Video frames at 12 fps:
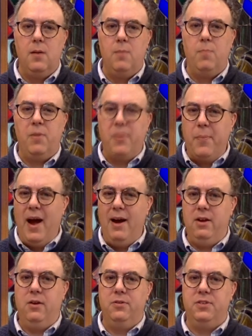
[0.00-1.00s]
But the
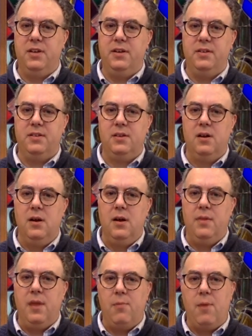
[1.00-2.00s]
bad news is
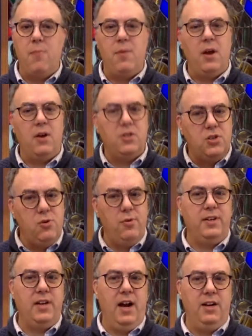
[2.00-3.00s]
that when we are too
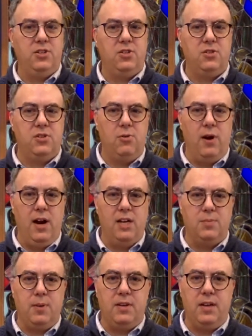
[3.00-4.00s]
attached to our
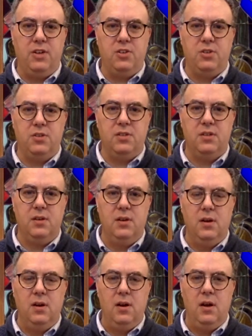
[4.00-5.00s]
expectations,
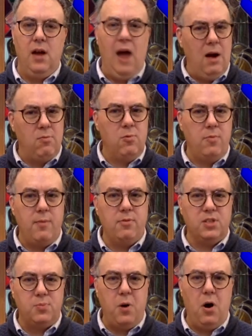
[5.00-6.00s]
how will we
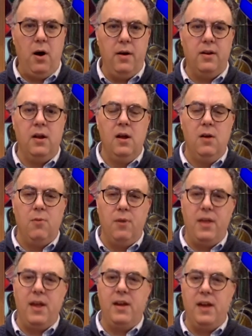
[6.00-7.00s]
respond when
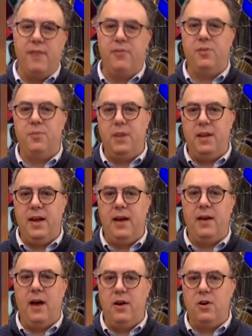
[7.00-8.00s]
they inevitably
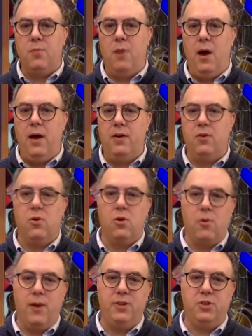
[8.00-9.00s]
get undermined or
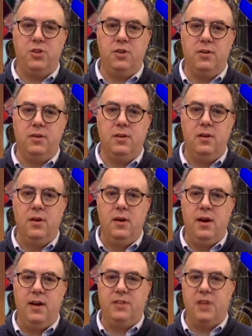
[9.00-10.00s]
questioned,
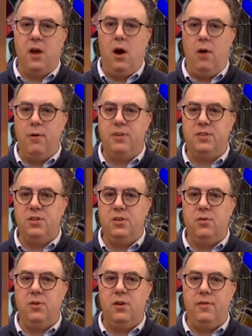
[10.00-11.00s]
as they always
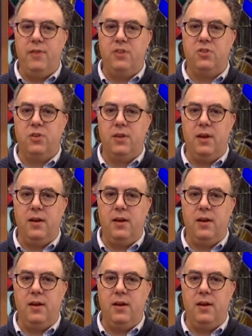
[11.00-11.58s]
do eventually?